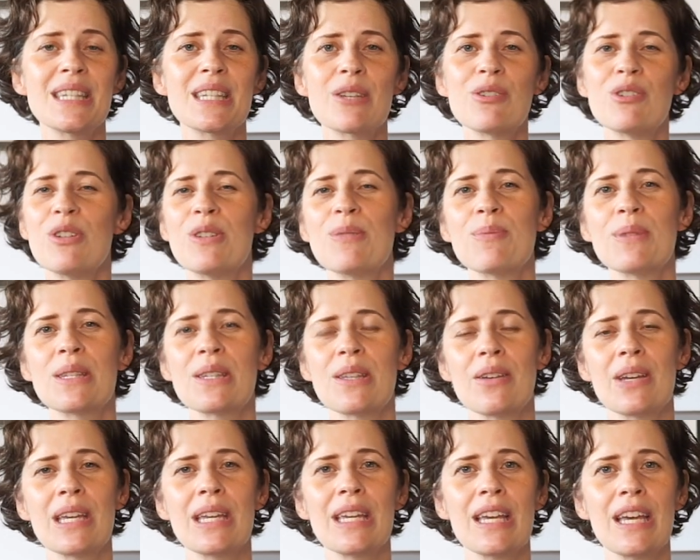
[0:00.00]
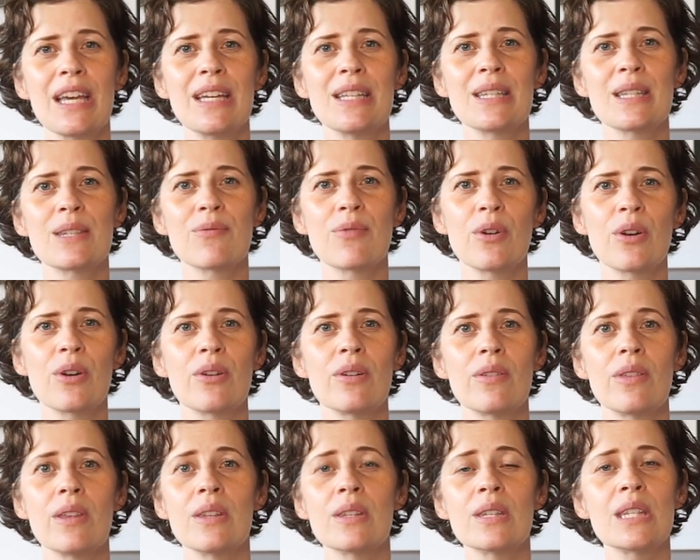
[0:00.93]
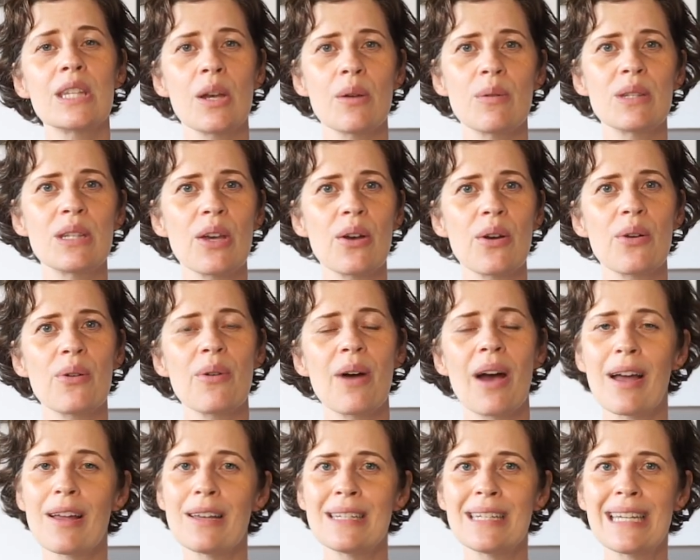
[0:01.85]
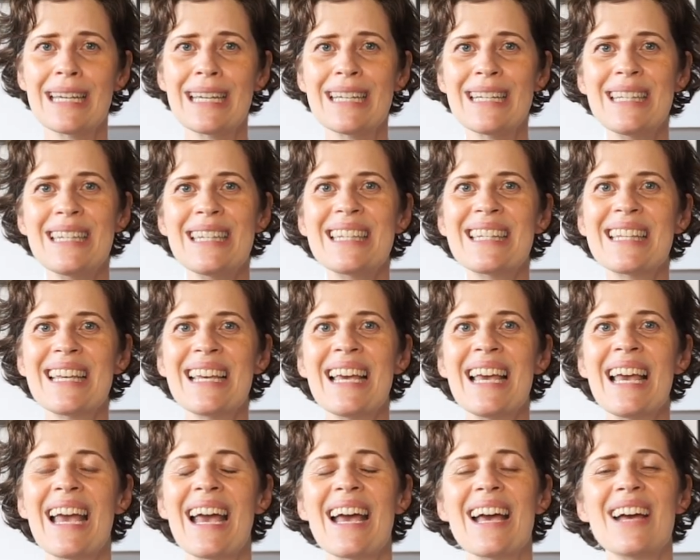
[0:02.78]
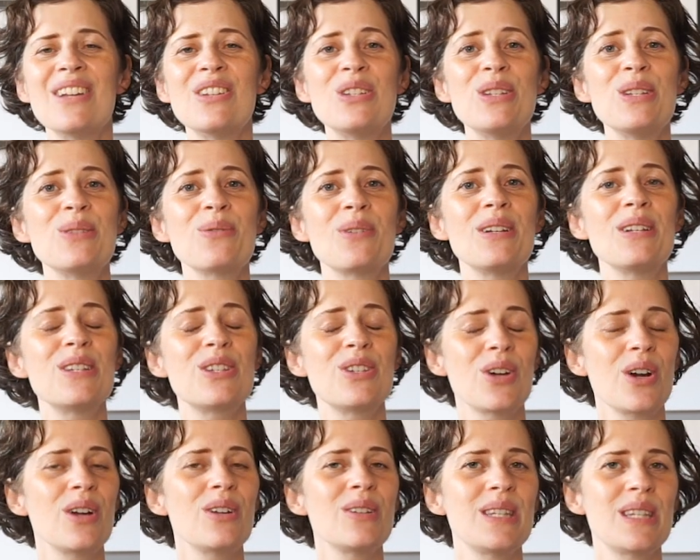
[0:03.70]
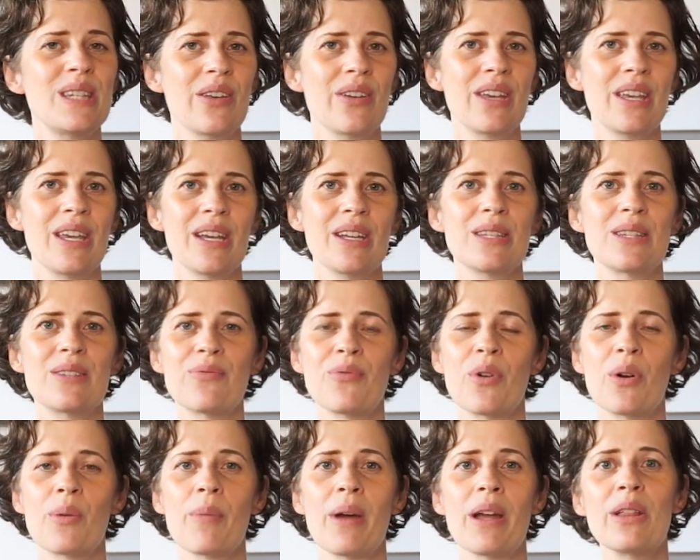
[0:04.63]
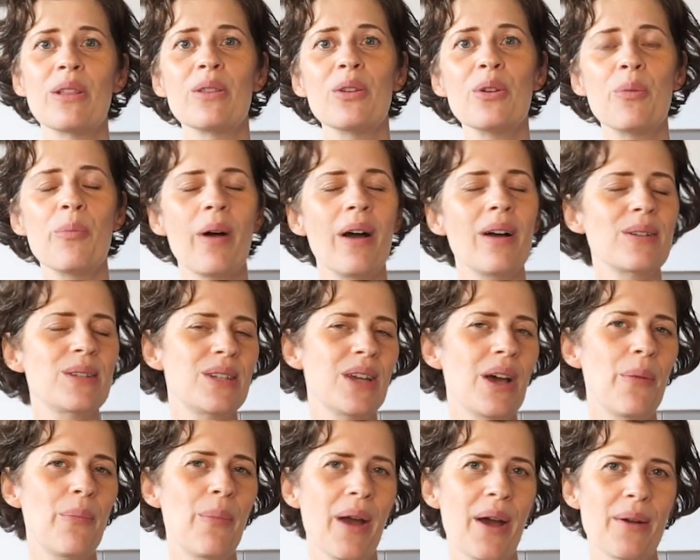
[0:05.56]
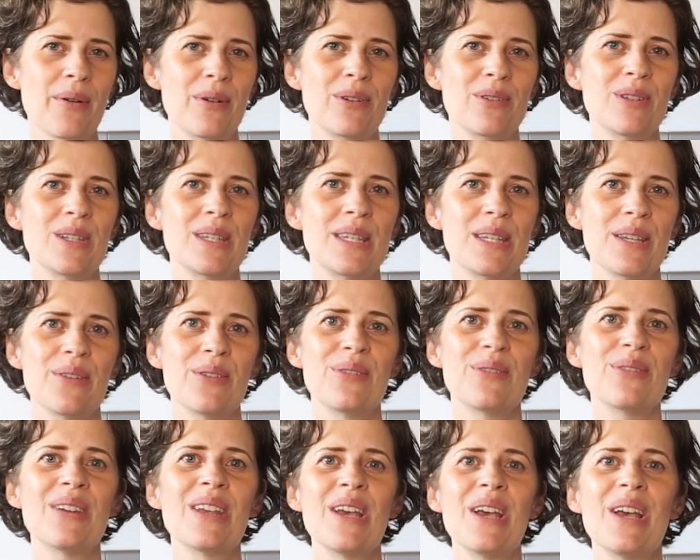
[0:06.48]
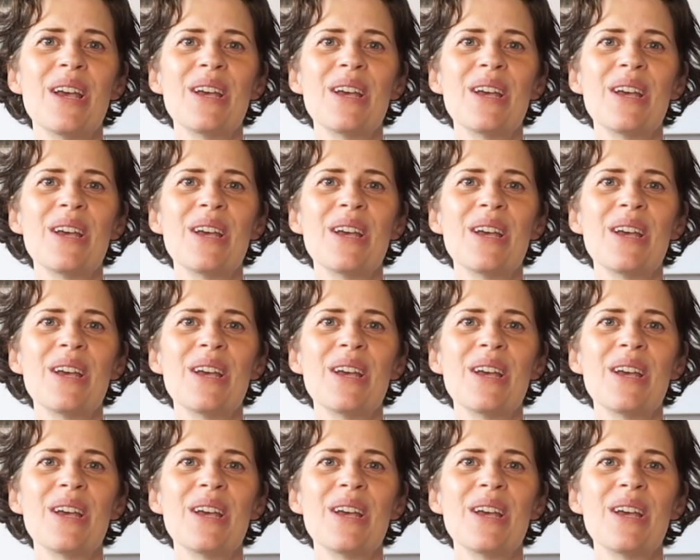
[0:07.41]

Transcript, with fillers: So she's been selling kits for the Sozo undies, and she's going to start selling kits for my Lou Box Top pattern soon.